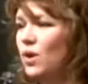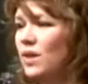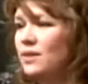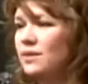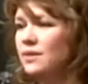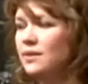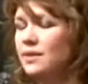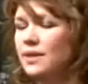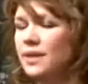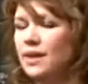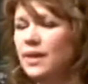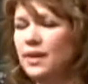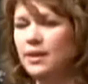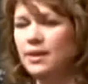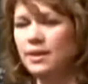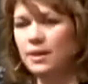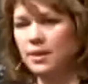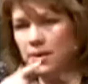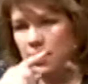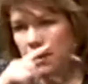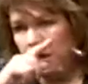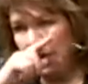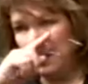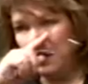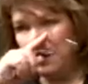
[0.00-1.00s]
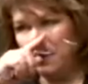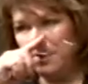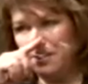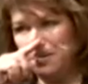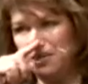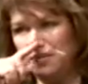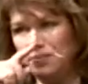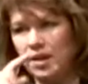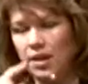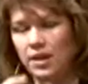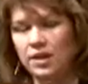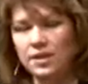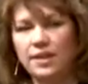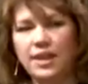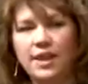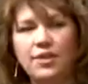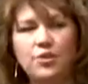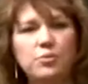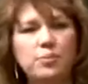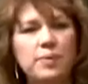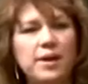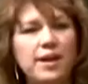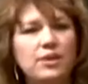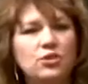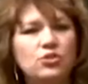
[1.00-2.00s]
want to get a
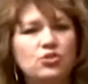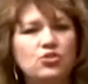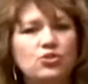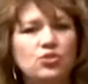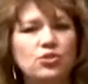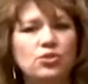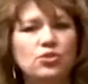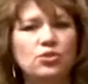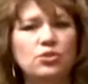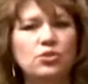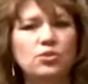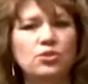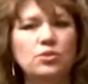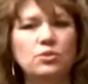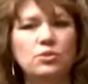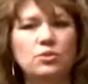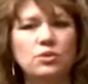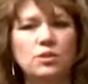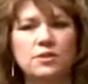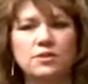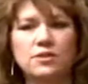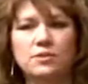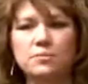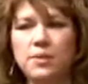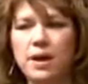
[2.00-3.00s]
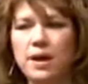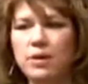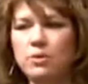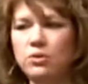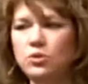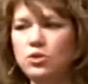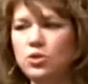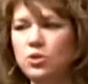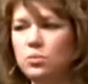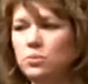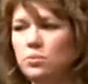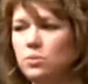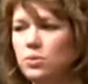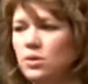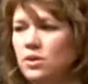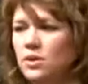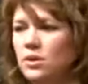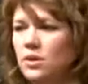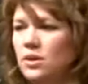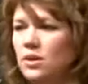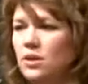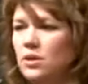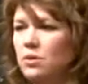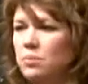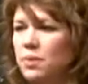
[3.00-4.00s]
leather-bound journal, a spiral
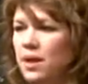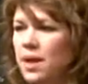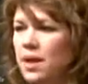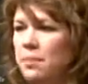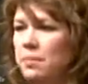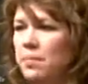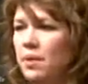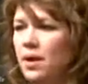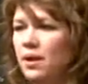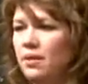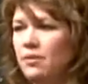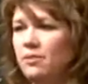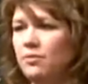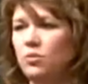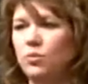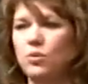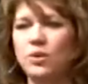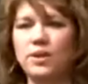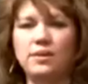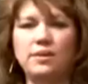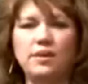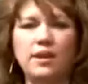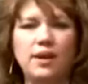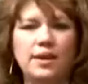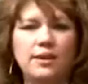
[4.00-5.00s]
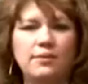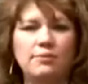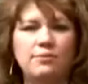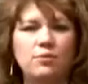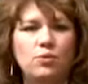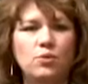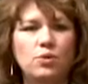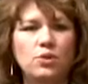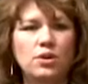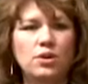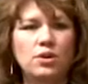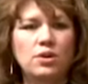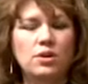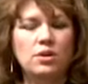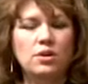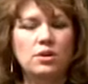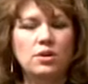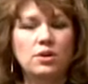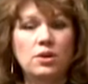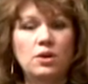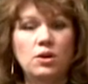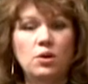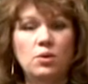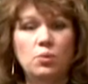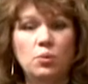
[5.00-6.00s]
notebook that you pay $1.29 for,
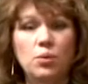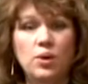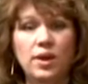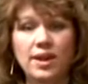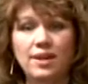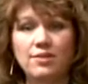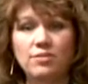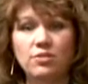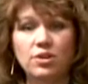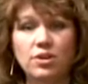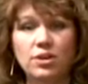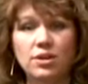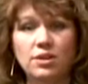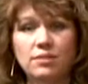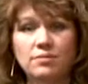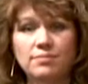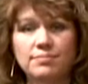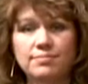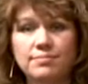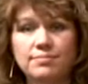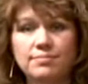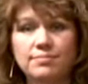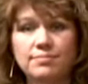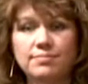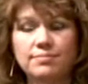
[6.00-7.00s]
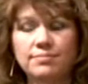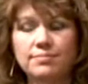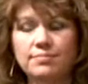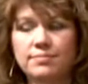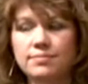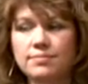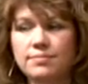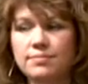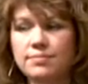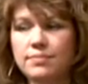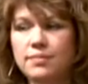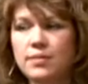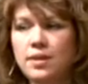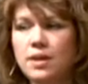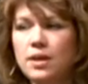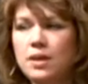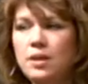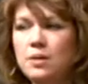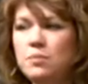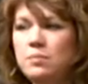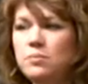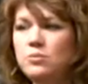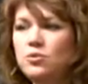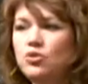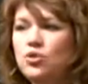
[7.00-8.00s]
whatever.
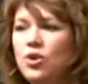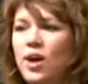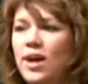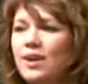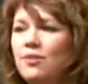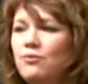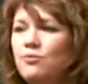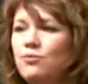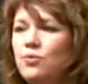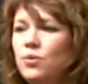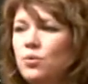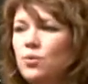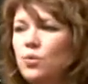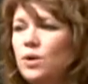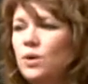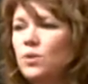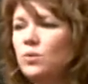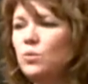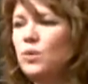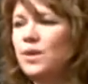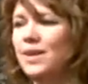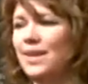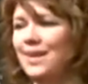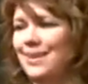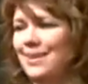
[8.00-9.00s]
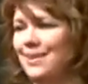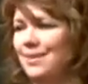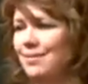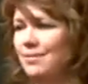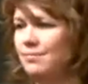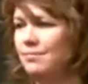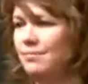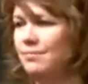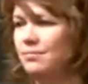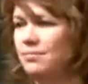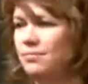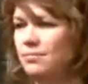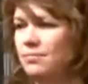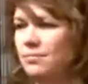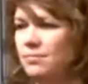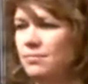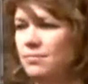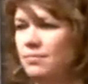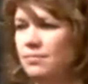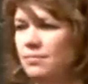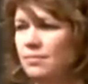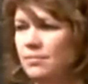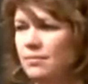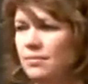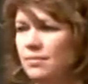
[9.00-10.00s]
Try it for 1 week.
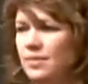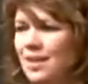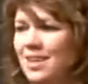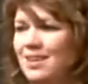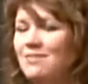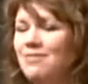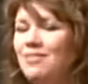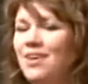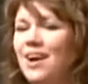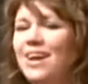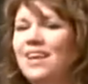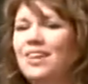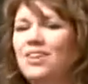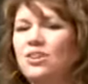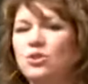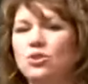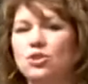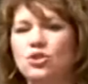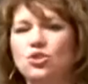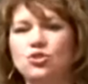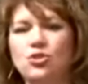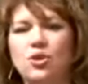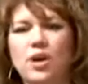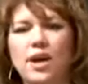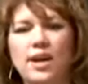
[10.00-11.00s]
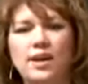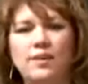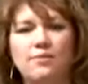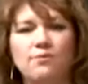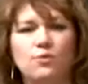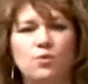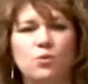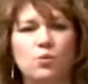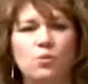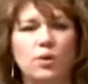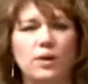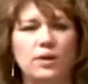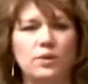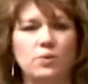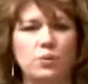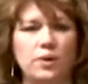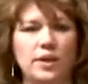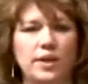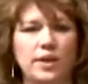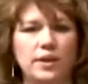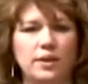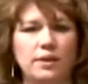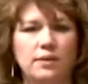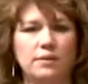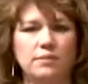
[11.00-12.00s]
I invite you to try it for 1
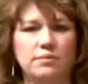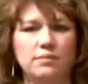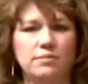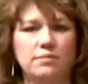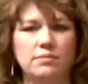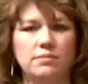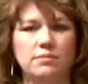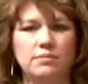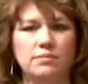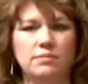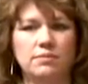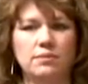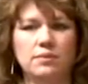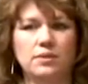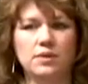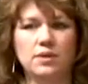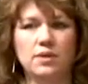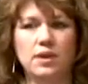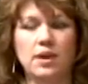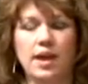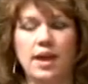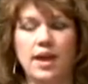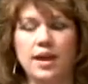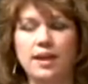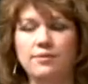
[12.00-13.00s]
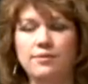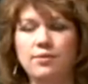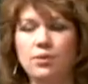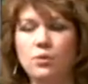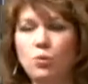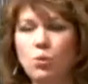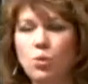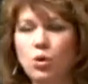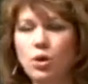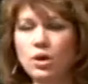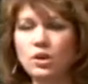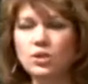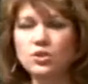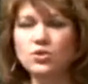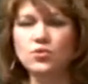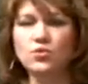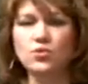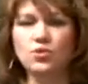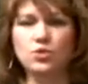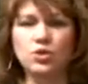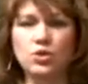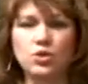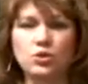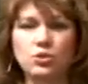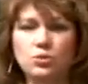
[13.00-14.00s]
week. And if it works
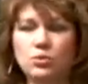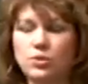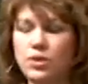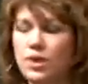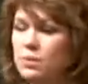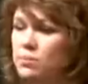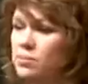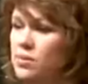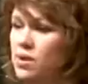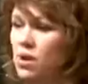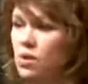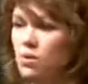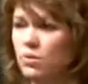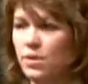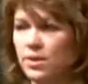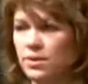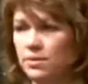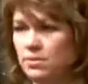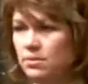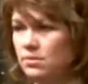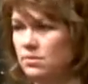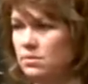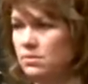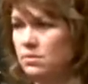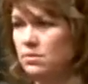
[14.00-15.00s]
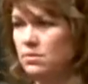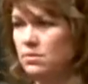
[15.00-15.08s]
for you, keep going.